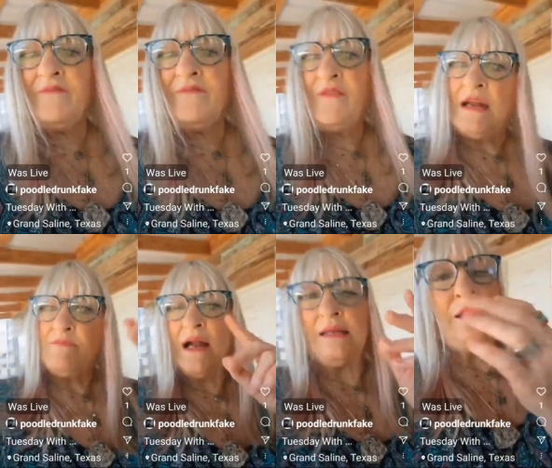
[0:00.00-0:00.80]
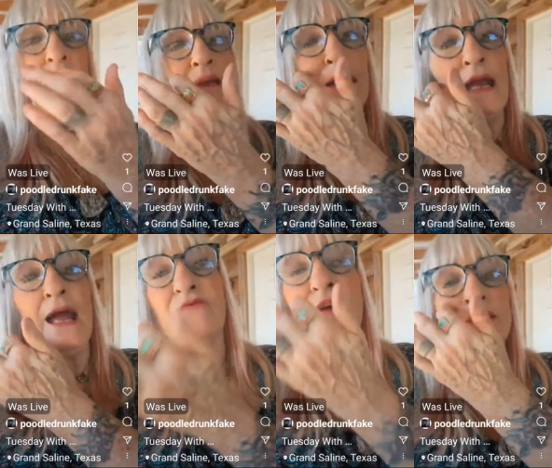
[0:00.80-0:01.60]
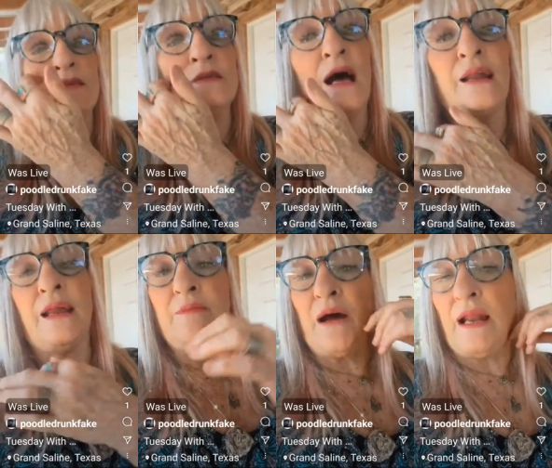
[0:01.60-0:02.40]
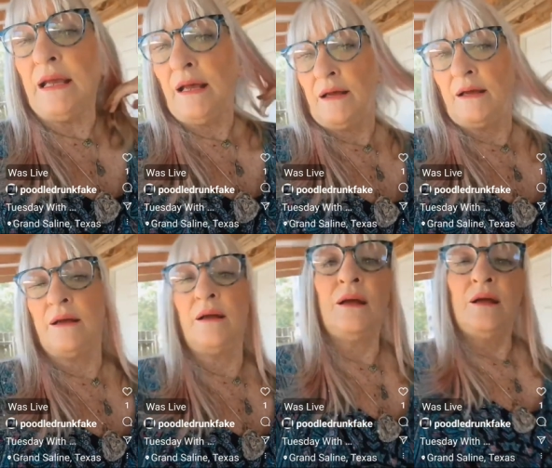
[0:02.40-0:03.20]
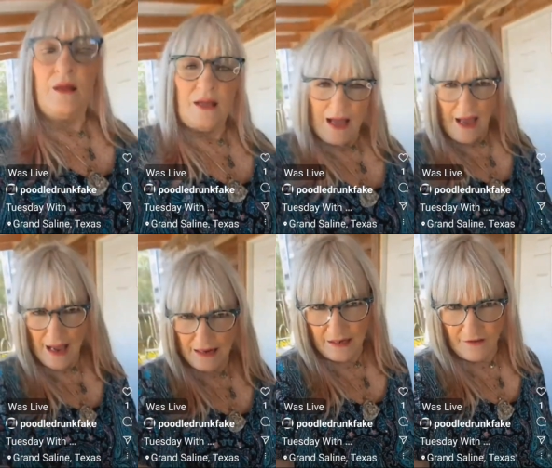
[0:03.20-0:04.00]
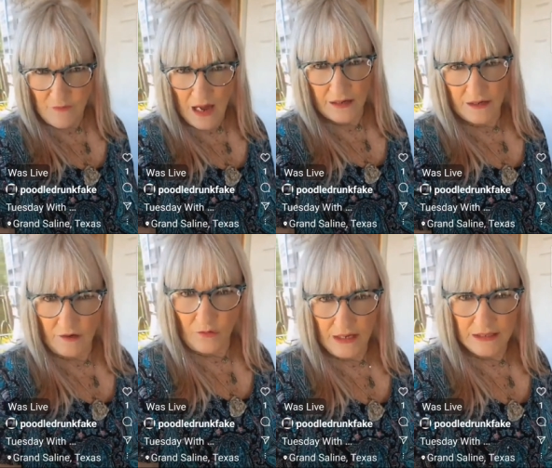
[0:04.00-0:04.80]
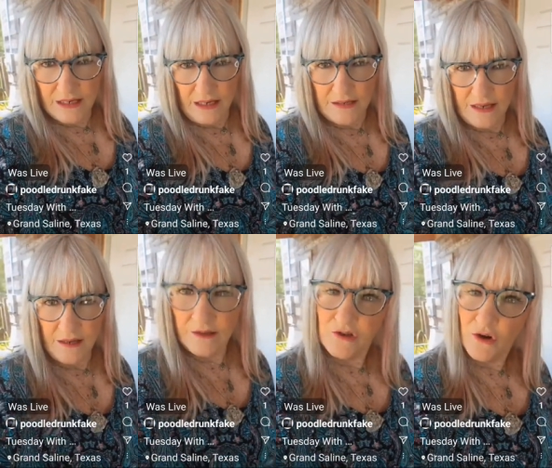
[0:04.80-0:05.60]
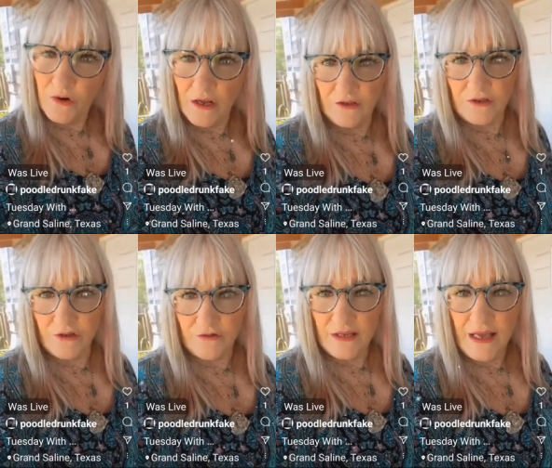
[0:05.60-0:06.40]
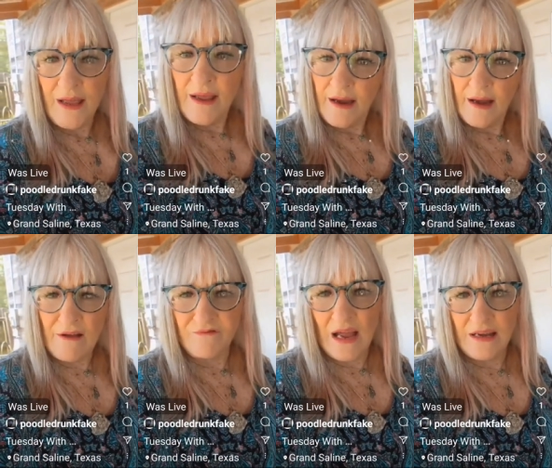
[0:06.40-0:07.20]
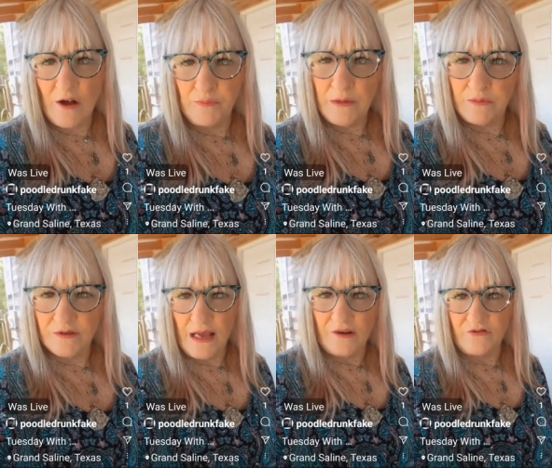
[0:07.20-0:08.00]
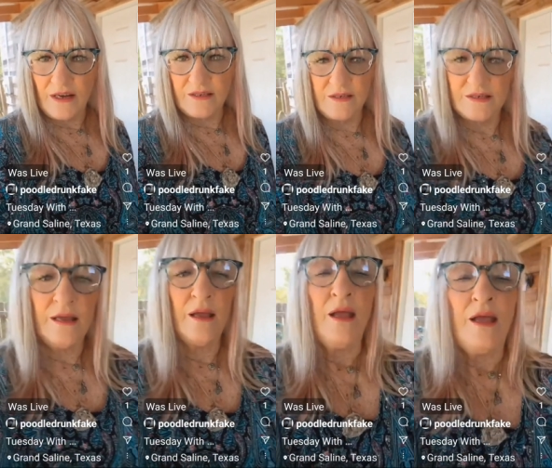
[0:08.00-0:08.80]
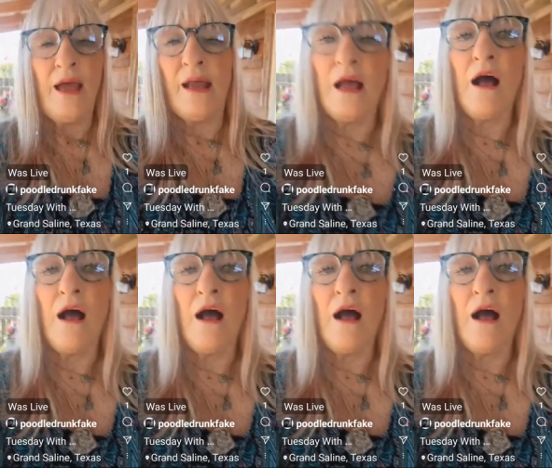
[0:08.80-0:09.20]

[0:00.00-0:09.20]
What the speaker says: And if anybody needs any addresses on anybody, I give Monica Lewinsky's to realtors, and I find out people's addresses. And